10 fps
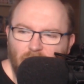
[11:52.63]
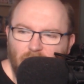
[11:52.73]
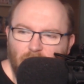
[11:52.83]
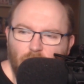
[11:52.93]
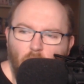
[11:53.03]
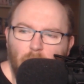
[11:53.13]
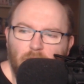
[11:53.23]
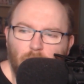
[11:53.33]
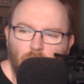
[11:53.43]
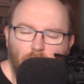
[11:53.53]
the
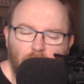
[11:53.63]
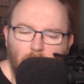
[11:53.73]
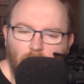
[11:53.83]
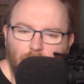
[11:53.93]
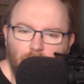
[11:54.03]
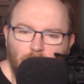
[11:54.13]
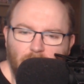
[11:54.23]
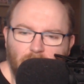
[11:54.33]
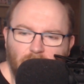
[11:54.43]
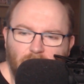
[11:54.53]
comedy was off the mark for
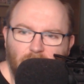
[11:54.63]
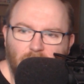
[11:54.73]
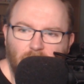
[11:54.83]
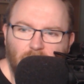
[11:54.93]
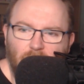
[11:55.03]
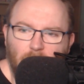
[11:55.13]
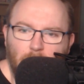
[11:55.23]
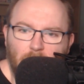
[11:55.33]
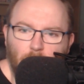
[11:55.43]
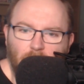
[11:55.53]
me uh, in a
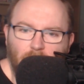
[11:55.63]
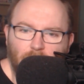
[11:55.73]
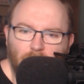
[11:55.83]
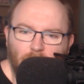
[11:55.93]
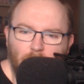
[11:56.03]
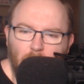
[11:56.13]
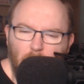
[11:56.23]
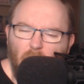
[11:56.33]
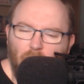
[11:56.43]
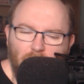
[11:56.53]
big way,
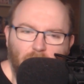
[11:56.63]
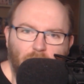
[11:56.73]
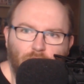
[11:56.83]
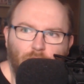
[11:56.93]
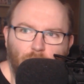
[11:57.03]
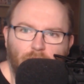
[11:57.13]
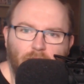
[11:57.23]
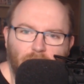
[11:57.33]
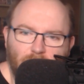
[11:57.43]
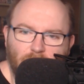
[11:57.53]
barring like two
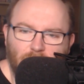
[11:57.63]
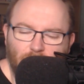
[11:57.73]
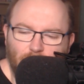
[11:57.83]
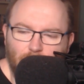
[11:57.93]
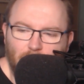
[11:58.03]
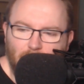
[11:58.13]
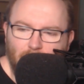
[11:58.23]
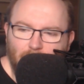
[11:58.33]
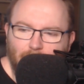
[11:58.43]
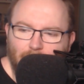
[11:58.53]
things. So
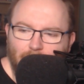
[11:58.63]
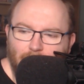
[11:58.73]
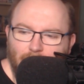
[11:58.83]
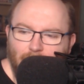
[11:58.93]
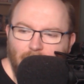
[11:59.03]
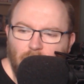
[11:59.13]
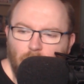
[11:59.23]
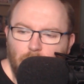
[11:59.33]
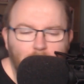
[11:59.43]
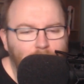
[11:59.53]
uh, there you
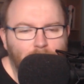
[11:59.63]
go.